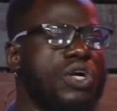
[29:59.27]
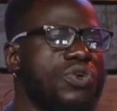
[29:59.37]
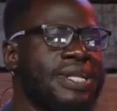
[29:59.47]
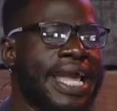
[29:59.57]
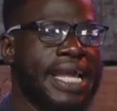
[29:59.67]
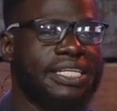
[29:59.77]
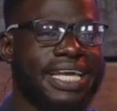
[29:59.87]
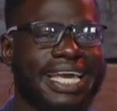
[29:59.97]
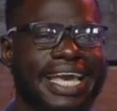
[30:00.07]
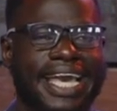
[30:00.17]
a grenade
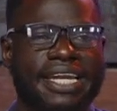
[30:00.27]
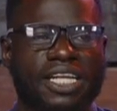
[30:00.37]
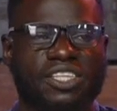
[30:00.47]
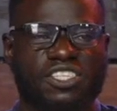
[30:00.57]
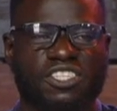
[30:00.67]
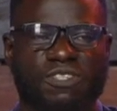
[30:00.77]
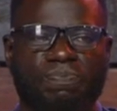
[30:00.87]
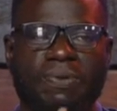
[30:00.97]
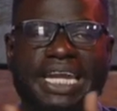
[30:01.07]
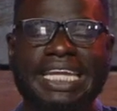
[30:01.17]
and he
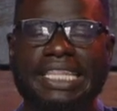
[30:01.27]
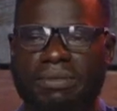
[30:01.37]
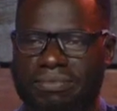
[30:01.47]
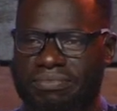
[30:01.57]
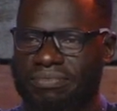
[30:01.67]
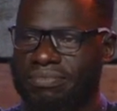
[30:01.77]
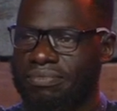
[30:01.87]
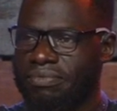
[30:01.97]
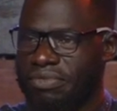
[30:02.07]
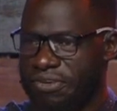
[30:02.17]
split them,
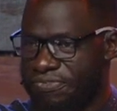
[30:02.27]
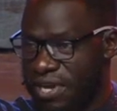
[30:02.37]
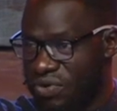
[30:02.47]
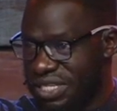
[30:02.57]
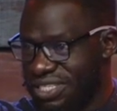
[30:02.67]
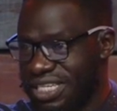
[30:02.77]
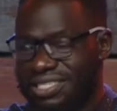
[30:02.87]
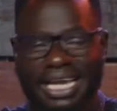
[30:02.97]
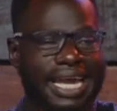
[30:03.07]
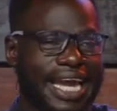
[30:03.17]
the
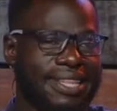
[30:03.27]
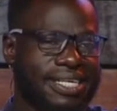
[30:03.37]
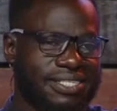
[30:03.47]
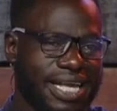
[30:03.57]
Pharisees and the